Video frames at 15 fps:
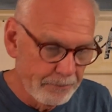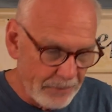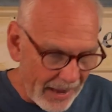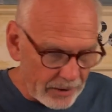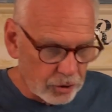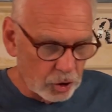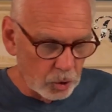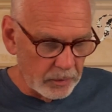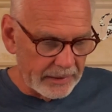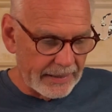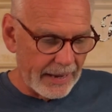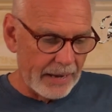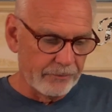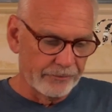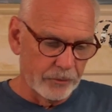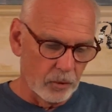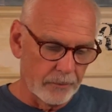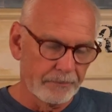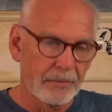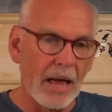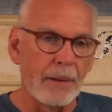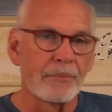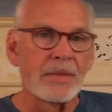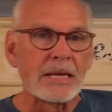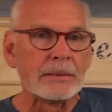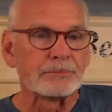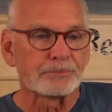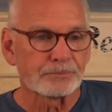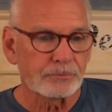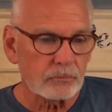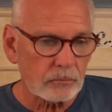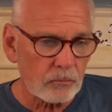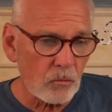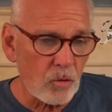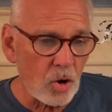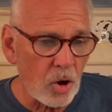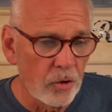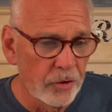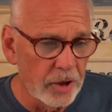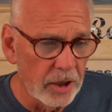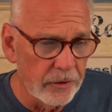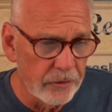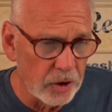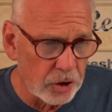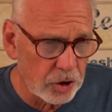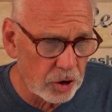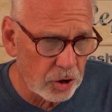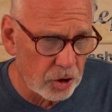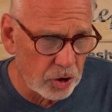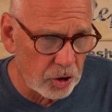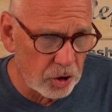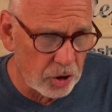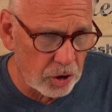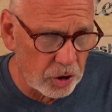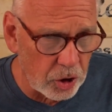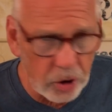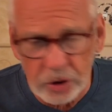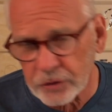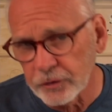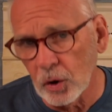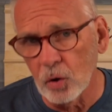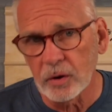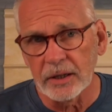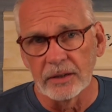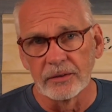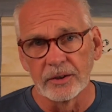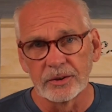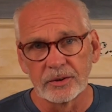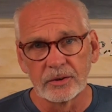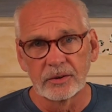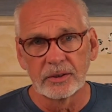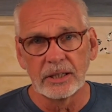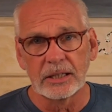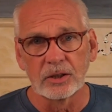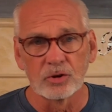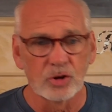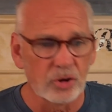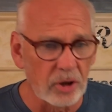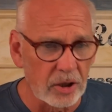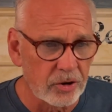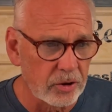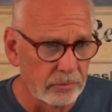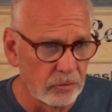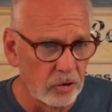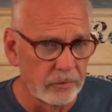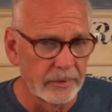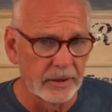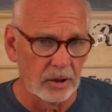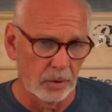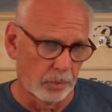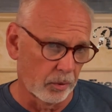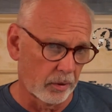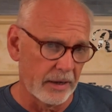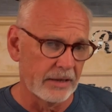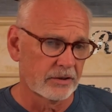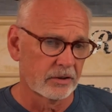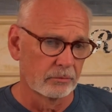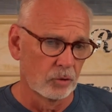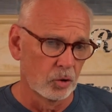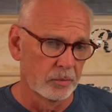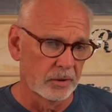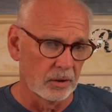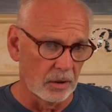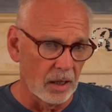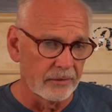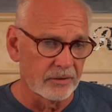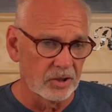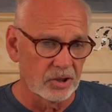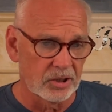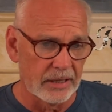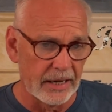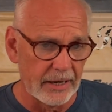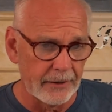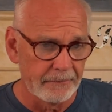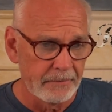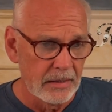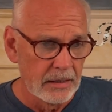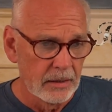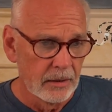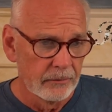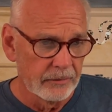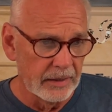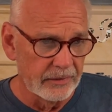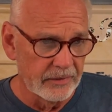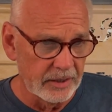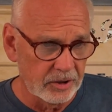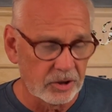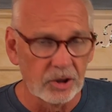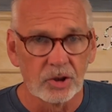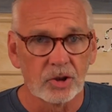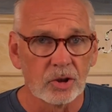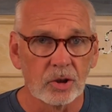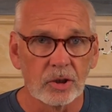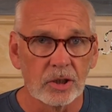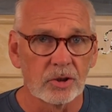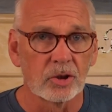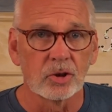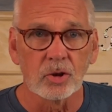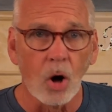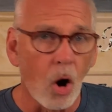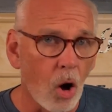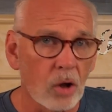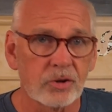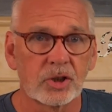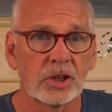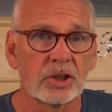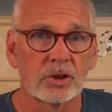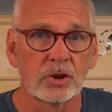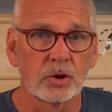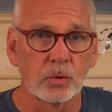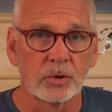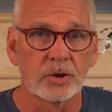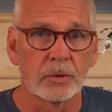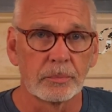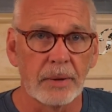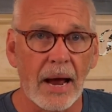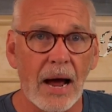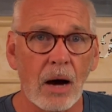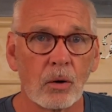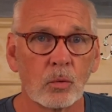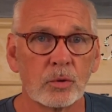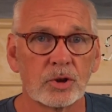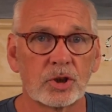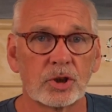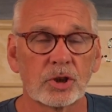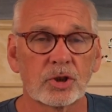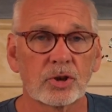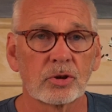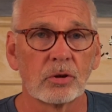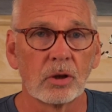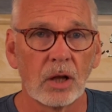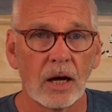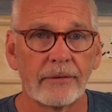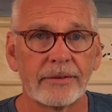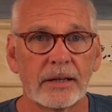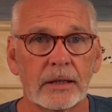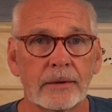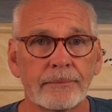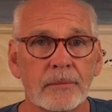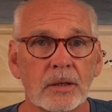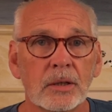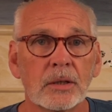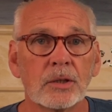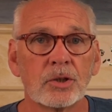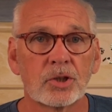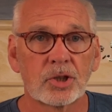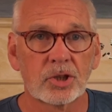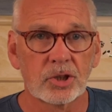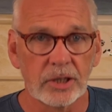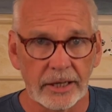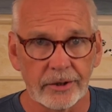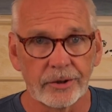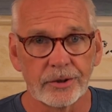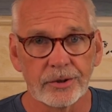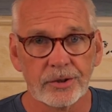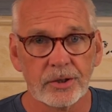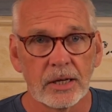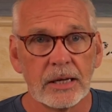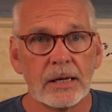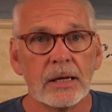That's who he came for. Now, the church folk in the deconstruction movement and the progressive movement love to say that this is all Jesus was about, was just loving sinners.